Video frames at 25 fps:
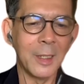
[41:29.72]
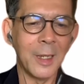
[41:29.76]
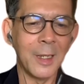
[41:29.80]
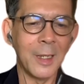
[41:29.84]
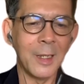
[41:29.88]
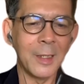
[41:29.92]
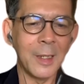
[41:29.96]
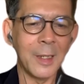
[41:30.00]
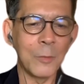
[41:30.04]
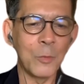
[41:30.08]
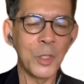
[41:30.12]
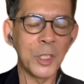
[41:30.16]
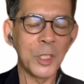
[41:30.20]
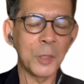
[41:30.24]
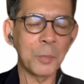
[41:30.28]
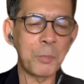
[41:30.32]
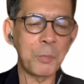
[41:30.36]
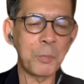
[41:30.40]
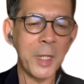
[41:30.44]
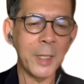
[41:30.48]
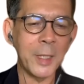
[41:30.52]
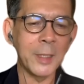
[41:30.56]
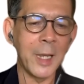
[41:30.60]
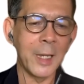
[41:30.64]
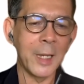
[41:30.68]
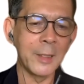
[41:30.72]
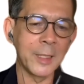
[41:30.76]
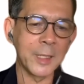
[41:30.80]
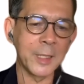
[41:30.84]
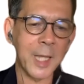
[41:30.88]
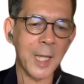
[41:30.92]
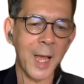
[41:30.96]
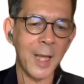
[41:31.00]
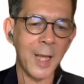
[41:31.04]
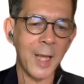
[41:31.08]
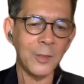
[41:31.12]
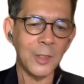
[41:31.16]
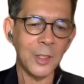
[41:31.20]
We speak, the
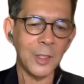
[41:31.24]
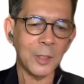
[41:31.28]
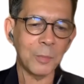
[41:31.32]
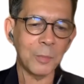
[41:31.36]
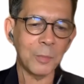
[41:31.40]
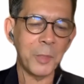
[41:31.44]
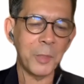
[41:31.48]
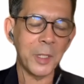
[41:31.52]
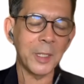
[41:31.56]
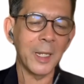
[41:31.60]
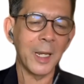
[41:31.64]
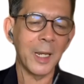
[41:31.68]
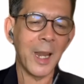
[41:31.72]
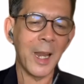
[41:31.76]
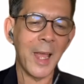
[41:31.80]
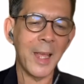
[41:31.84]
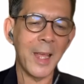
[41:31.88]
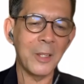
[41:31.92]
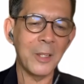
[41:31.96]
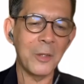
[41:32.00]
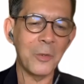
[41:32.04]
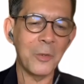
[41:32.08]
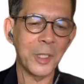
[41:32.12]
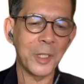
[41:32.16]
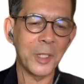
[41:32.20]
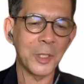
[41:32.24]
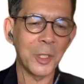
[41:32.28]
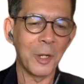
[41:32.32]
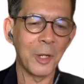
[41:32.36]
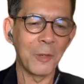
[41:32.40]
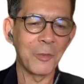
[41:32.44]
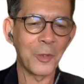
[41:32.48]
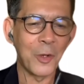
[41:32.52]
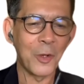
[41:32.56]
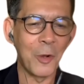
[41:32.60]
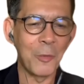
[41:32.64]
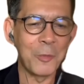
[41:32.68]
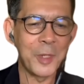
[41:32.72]
scientists speak the language
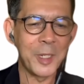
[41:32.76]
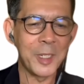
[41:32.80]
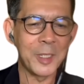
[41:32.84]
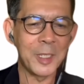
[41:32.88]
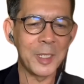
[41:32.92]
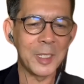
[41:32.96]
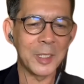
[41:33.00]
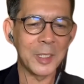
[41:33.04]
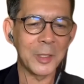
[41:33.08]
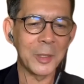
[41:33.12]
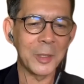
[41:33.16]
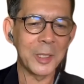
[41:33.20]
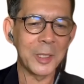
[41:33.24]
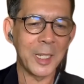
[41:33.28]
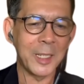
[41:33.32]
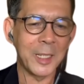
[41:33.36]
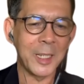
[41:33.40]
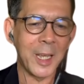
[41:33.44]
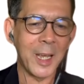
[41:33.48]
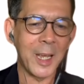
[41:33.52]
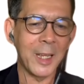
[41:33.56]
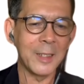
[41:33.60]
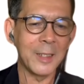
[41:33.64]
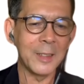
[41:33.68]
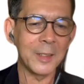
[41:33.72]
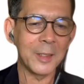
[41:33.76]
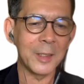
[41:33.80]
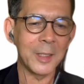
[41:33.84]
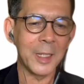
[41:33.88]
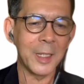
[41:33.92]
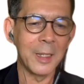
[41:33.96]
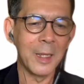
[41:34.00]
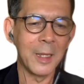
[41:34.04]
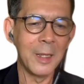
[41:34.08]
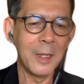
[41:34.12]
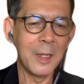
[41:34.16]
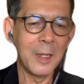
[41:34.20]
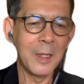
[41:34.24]
of communities so that they understand.
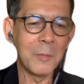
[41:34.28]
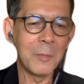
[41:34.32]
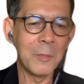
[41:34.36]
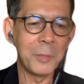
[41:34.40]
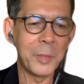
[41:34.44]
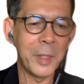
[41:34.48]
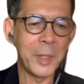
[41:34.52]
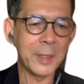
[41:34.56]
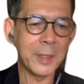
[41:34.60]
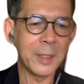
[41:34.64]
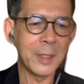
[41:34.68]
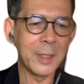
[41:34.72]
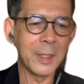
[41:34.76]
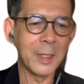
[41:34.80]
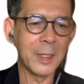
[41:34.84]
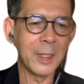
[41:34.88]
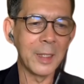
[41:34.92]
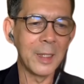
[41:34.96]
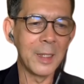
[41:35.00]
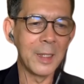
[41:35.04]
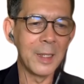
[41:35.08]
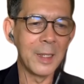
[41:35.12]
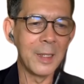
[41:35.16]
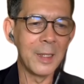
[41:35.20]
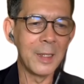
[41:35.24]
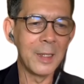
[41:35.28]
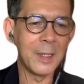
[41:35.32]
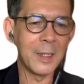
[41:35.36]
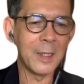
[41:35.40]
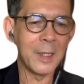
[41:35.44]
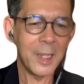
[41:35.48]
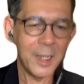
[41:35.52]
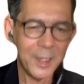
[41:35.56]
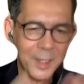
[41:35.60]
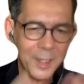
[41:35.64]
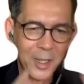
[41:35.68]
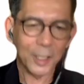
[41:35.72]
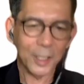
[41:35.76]
But
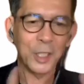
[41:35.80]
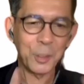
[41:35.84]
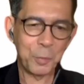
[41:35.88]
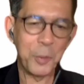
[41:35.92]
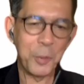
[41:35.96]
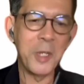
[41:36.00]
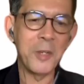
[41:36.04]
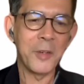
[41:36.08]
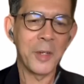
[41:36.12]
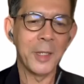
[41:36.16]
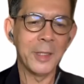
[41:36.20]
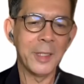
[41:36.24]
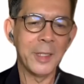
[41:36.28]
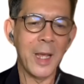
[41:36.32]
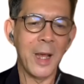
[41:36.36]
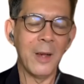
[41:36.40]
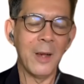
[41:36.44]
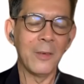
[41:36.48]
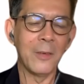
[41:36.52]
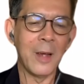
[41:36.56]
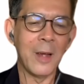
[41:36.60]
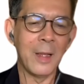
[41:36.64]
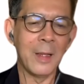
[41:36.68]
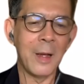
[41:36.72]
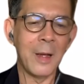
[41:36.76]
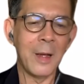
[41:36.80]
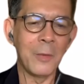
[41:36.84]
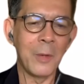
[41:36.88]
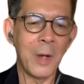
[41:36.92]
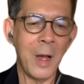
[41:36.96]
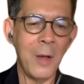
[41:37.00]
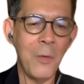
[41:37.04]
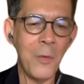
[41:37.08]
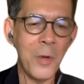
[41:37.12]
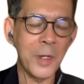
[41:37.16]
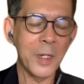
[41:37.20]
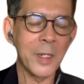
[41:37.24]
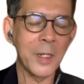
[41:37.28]
in your experience now,
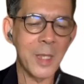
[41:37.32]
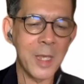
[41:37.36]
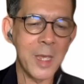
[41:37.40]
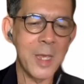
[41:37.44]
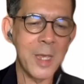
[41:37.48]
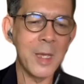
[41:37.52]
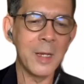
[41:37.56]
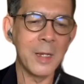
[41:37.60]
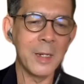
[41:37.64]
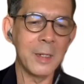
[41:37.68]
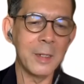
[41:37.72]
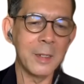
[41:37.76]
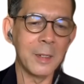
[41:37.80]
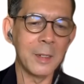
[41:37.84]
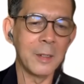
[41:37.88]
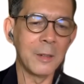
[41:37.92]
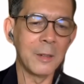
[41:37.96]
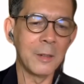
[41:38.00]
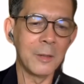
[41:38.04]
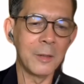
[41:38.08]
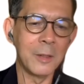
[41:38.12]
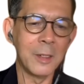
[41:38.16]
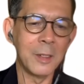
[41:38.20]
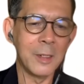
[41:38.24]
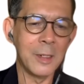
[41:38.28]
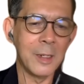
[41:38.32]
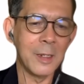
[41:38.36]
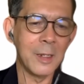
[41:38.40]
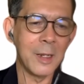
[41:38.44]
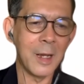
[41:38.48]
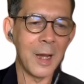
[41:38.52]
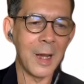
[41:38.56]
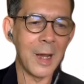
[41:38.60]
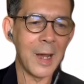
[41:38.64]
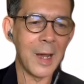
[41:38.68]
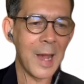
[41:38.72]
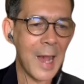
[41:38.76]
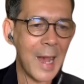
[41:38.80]
I want to hear
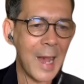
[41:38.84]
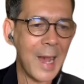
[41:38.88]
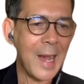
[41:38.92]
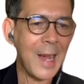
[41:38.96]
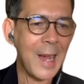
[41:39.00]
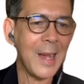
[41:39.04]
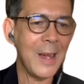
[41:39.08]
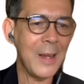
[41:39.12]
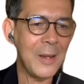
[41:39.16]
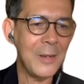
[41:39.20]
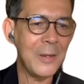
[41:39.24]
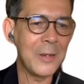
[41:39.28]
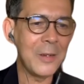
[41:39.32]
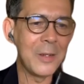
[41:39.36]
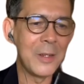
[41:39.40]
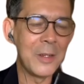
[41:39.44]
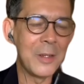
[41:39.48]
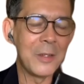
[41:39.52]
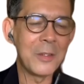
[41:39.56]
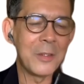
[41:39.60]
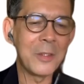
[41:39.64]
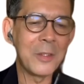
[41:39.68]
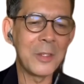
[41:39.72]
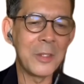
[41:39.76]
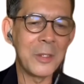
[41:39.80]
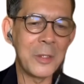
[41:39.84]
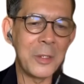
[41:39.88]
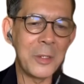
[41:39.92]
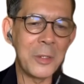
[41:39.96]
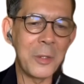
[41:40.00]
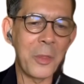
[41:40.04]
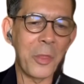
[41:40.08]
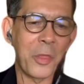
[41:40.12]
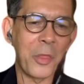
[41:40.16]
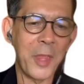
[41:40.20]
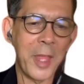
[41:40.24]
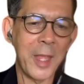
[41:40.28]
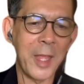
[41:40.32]
how do you
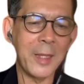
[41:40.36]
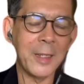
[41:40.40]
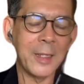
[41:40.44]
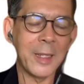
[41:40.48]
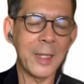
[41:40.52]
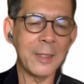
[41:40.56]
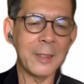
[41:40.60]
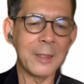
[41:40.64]
think that